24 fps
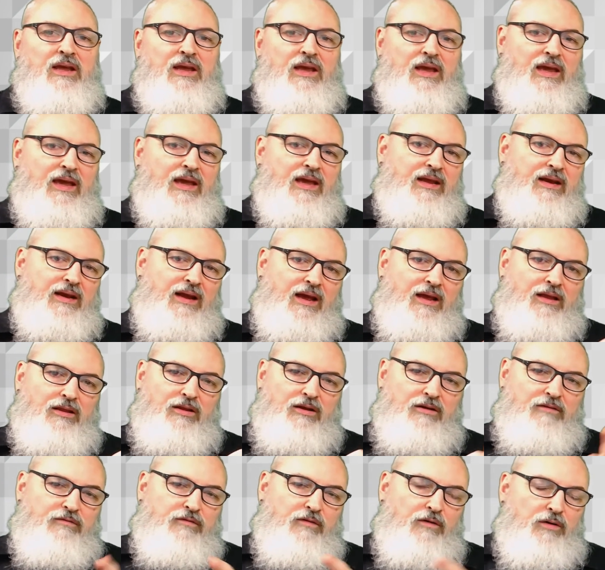and I
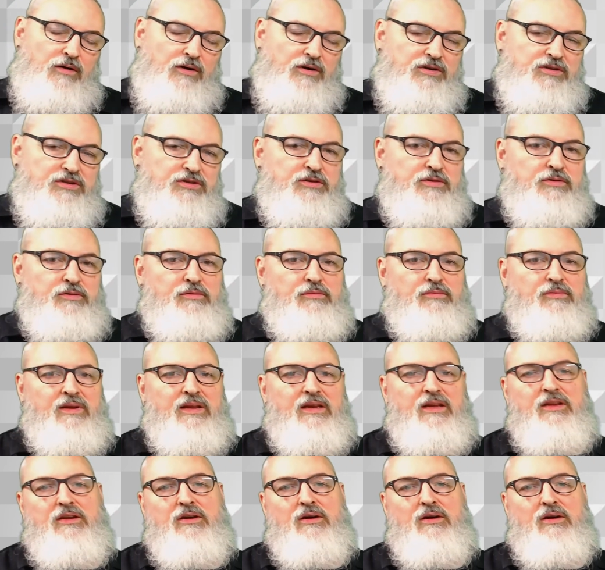look forward to reading